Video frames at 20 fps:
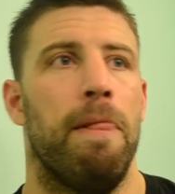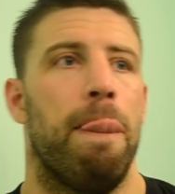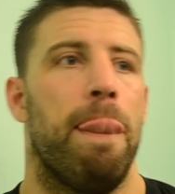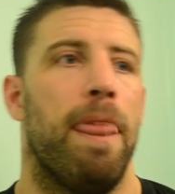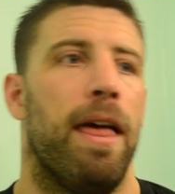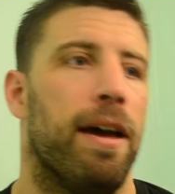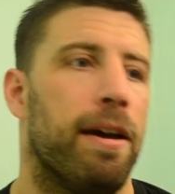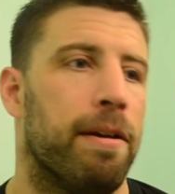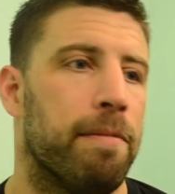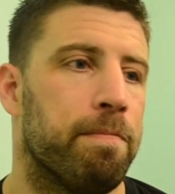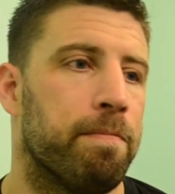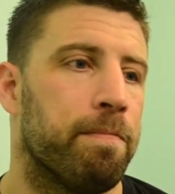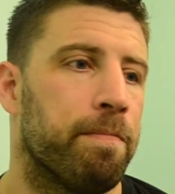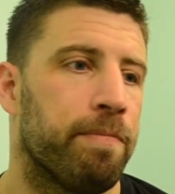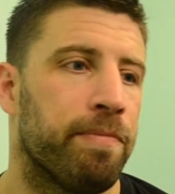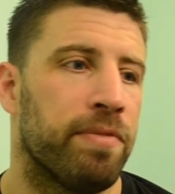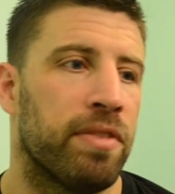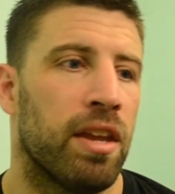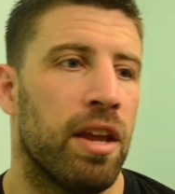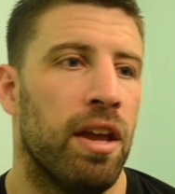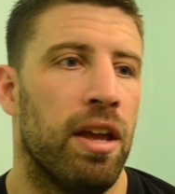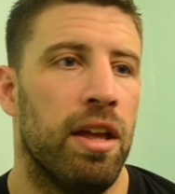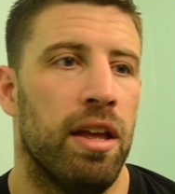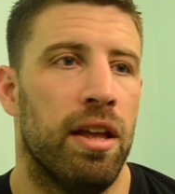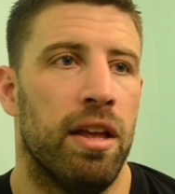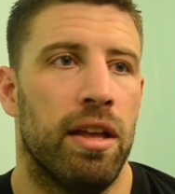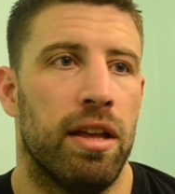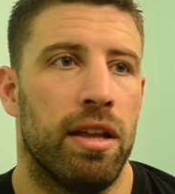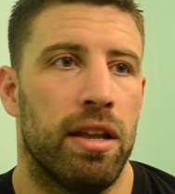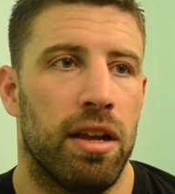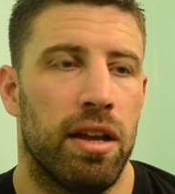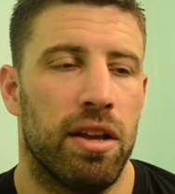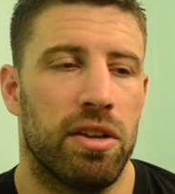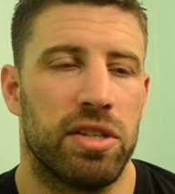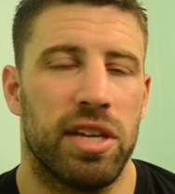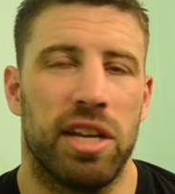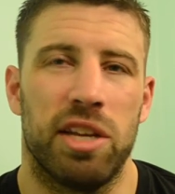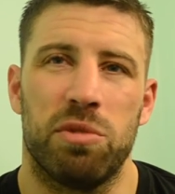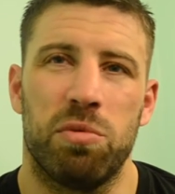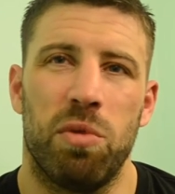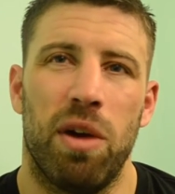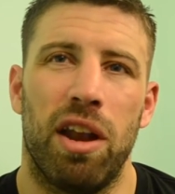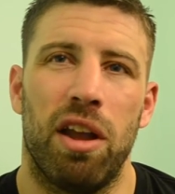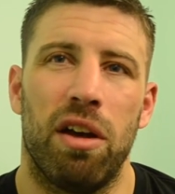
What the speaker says: Like I said as well,